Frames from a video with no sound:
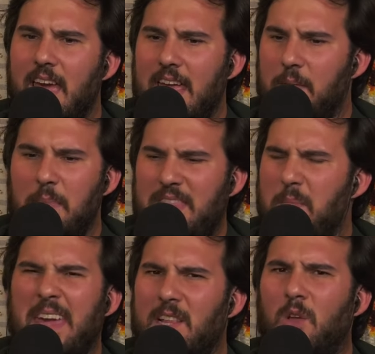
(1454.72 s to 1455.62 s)
And they
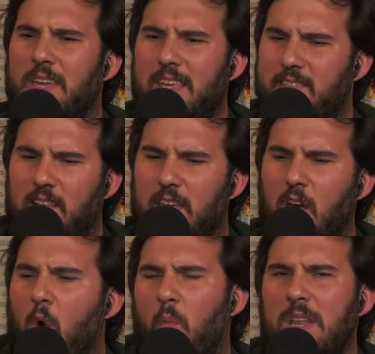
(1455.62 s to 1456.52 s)
make it look easy. Like,
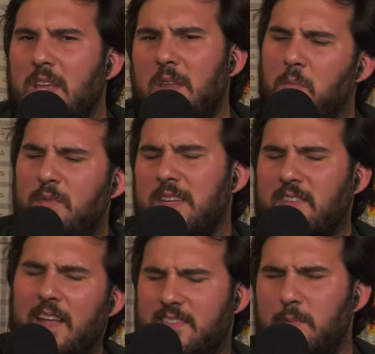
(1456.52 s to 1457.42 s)
oh, when a movie
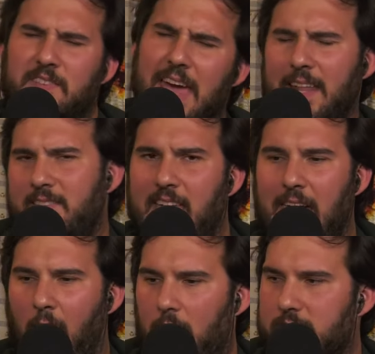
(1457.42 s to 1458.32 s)
decides to be sad, it's
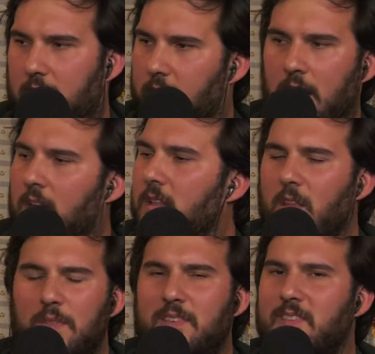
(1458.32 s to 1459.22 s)
sad all of a sudden.
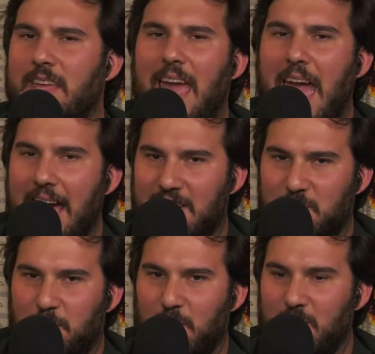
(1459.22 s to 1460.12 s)
No, this is like
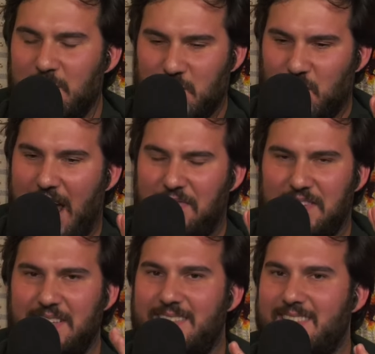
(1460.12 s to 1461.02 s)
expertly
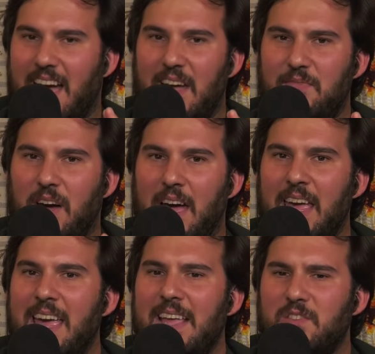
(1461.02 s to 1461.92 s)
crafted sci-fi.
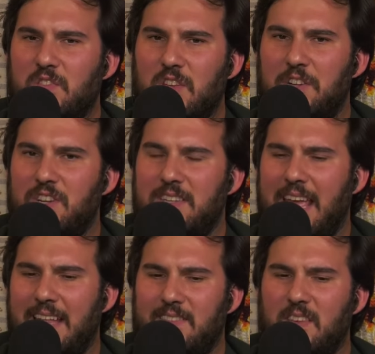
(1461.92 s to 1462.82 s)
Such a
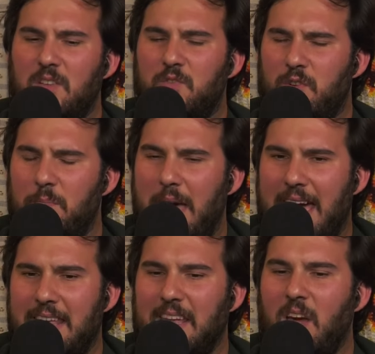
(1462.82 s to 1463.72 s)
tense,
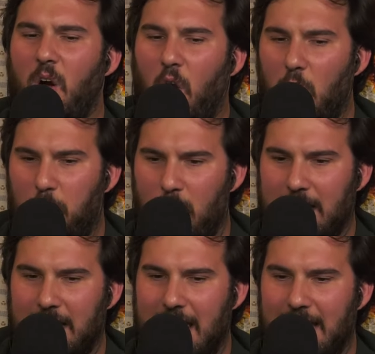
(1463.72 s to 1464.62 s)
dramatic,
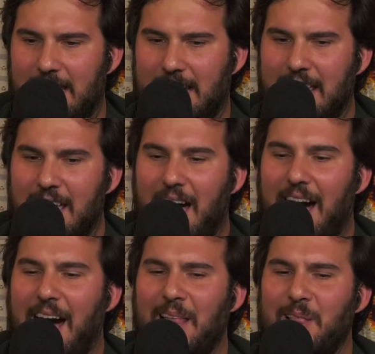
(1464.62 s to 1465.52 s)
heartbreaking ending.
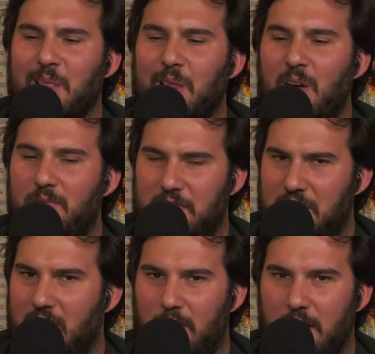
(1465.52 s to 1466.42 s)
I loved
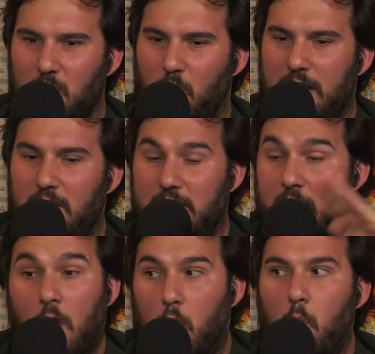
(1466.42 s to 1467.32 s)
Nira and
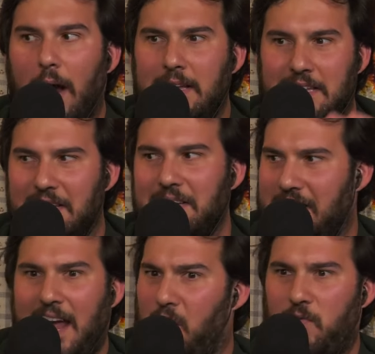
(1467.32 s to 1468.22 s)
Cornelius, who I didn't
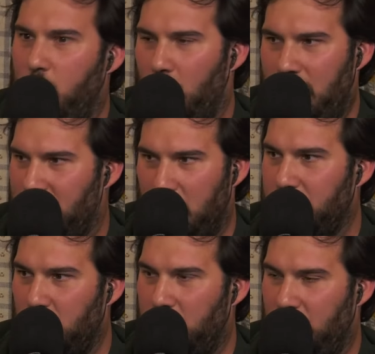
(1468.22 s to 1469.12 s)
care for in the
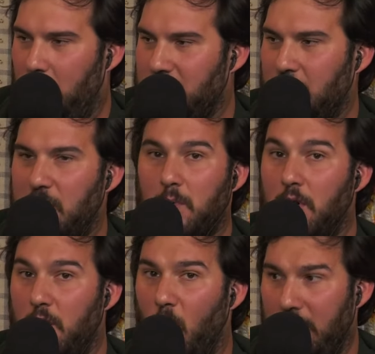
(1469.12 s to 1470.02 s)
first two films. I thought they were annoying.